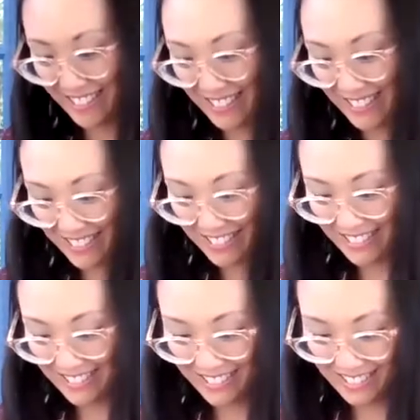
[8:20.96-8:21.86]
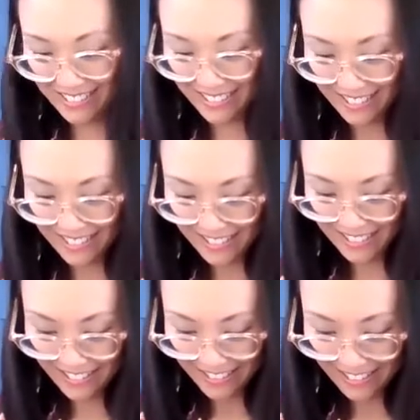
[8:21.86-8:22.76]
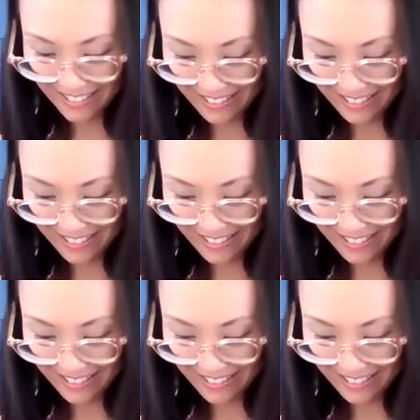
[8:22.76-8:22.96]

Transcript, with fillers: And then we'll just repeat that for the rest of our